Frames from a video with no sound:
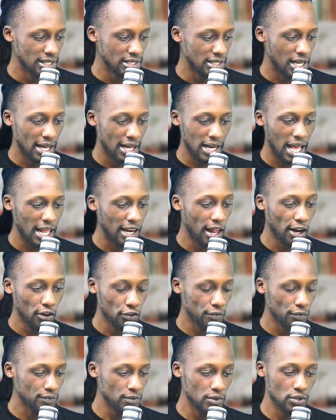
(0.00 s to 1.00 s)
and a lot
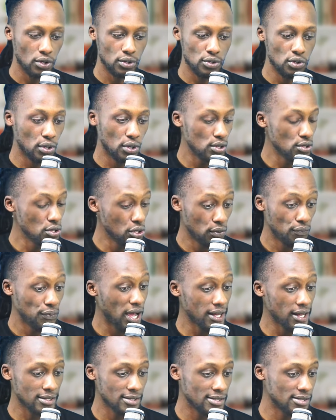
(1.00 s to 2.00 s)
of you'd
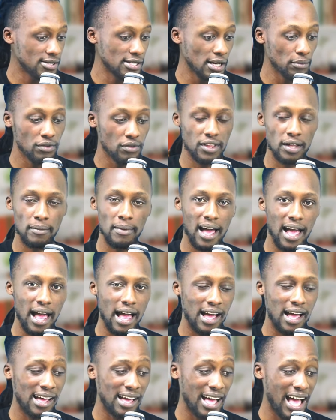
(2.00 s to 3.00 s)
find some of them are
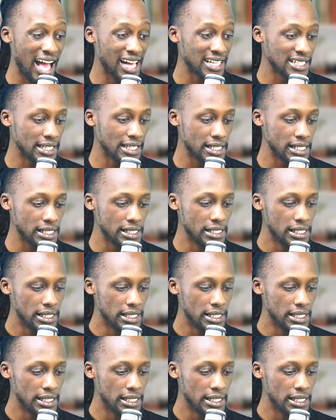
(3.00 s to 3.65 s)
actually